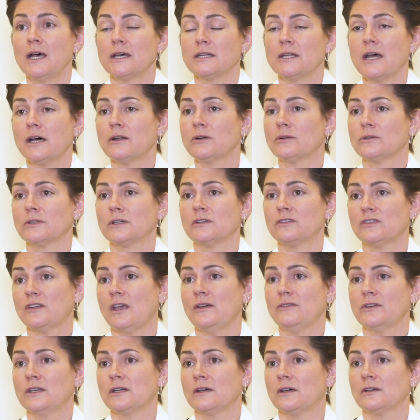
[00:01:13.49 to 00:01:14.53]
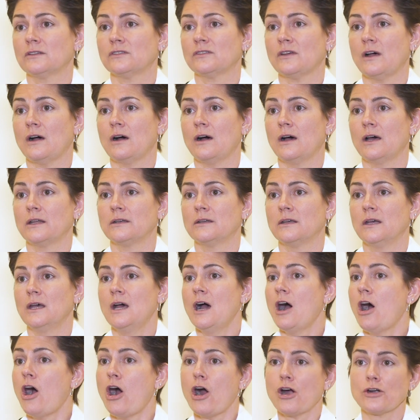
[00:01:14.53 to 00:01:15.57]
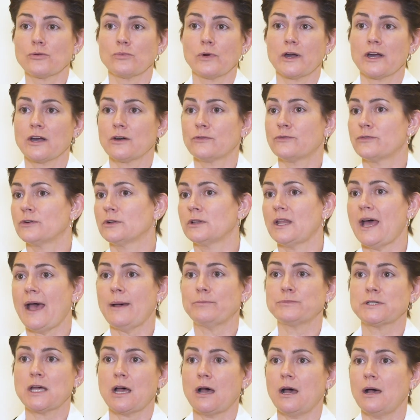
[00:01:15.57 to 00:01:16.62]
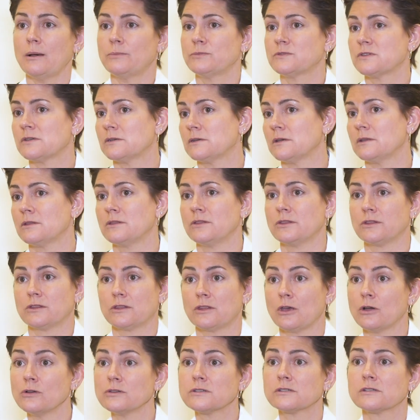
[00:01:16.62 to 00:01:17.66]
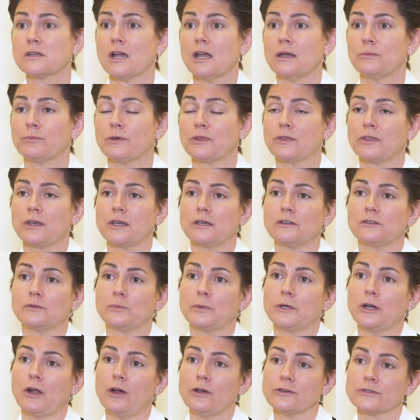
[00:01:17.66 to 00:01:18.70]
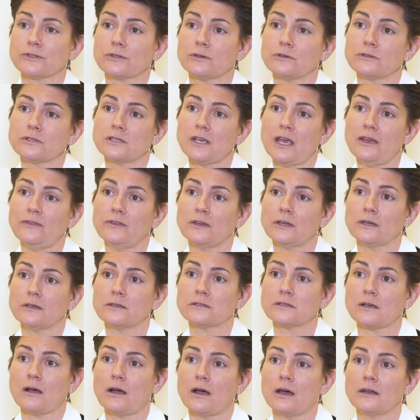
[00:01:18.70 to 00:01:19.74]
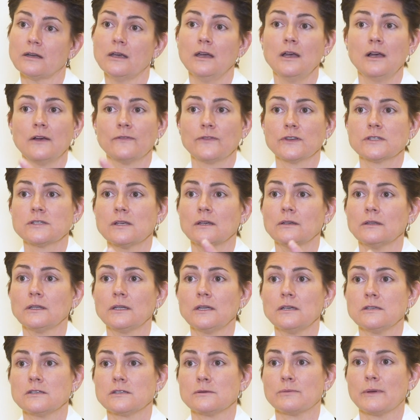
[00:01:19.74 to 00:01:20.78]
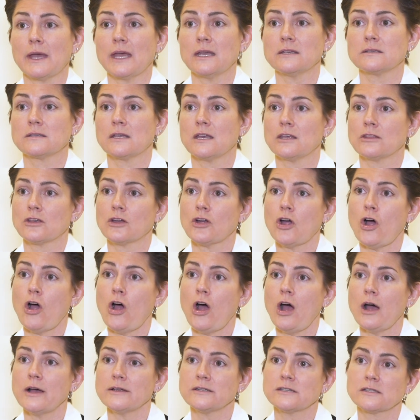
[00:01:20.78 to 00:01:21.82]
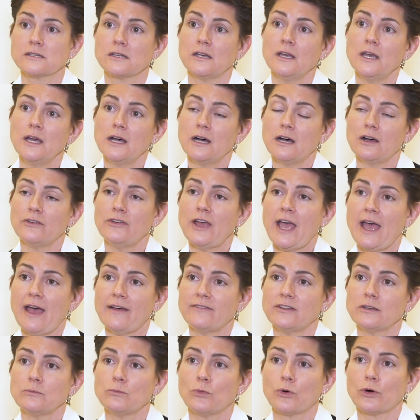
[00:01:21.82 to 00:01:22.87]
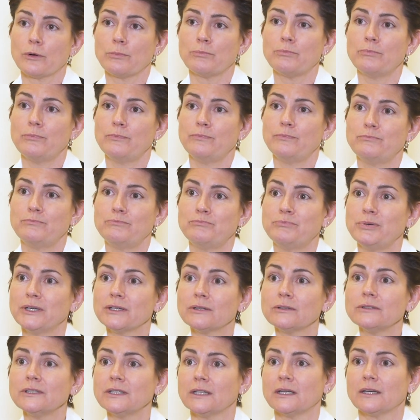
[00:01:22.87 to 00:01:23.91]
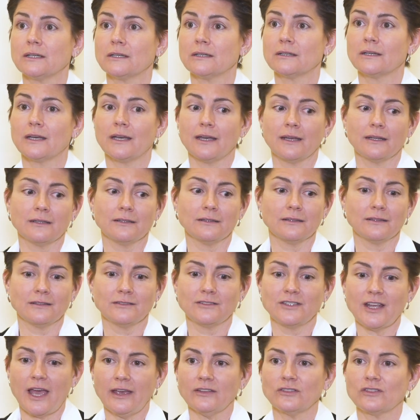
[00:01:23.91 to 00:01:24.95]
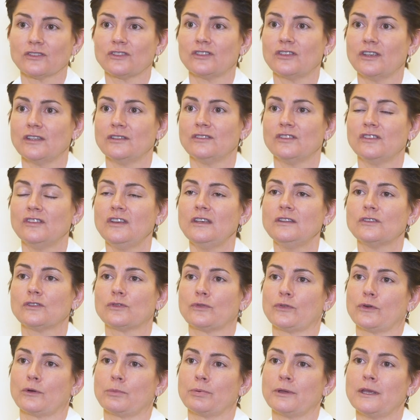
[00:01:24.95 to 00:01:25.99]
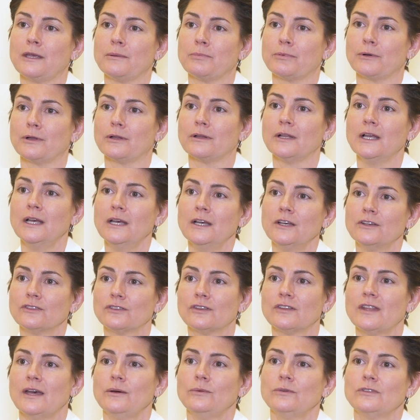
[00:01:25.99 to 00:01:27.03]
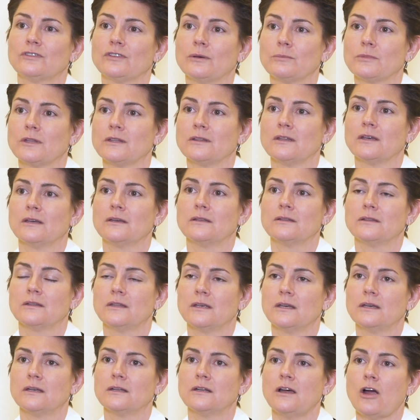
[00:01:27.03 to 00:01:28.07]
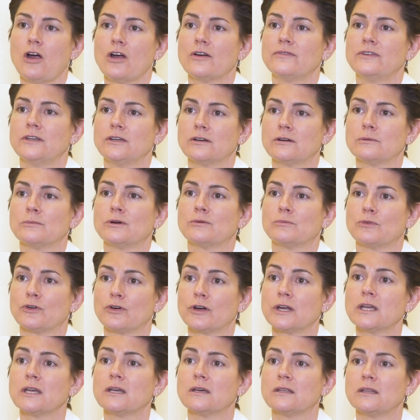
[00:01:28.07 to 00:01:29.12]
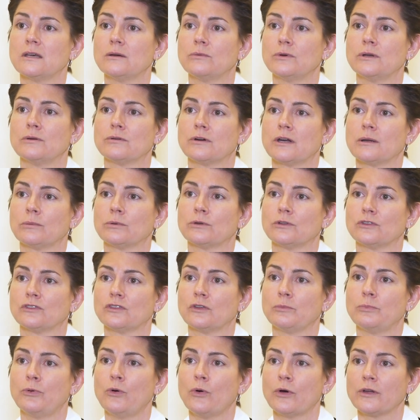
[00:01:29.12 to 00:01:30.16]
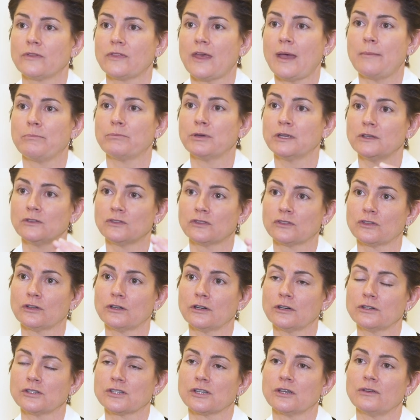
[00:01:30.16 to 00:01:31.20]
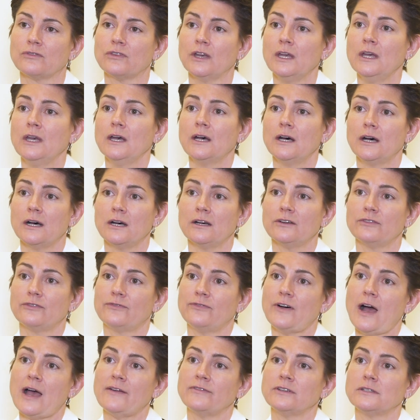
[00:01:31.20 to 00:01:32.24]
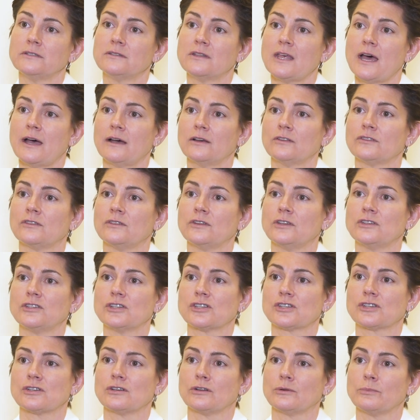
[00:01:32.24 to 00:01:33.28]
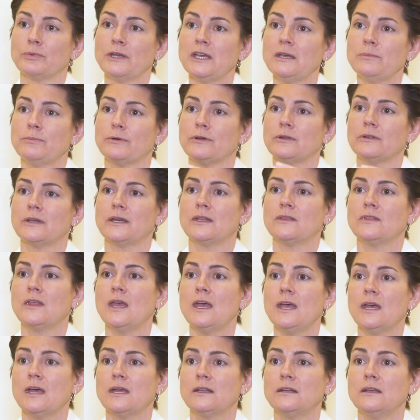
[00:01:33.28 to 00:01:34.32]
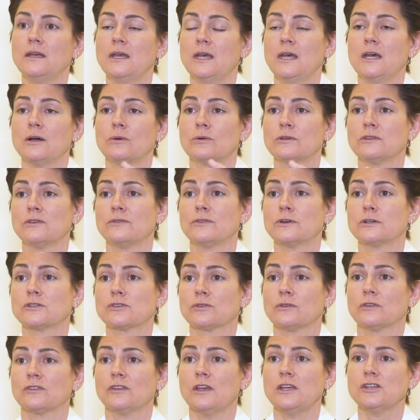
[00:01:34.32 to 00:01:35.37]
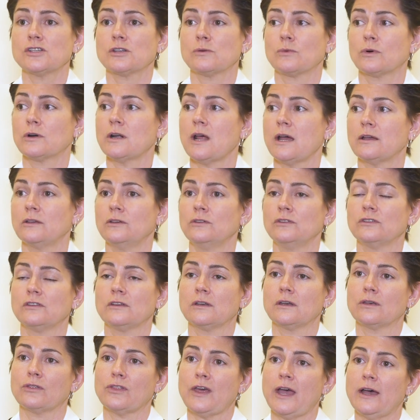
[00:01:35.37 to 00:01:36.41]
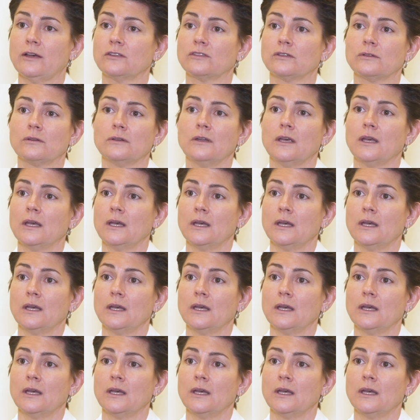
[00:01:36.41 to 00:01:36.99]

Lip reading: not only saving us on hardware for laptops and those type of things, but also saving us on facility space and the cost of having more building and desks and seats for people. So that was something that Harvey, Irma, Maria, that we were able to support that big surge of 5,000 additional people. And then with the virtualization, we're not using 1,000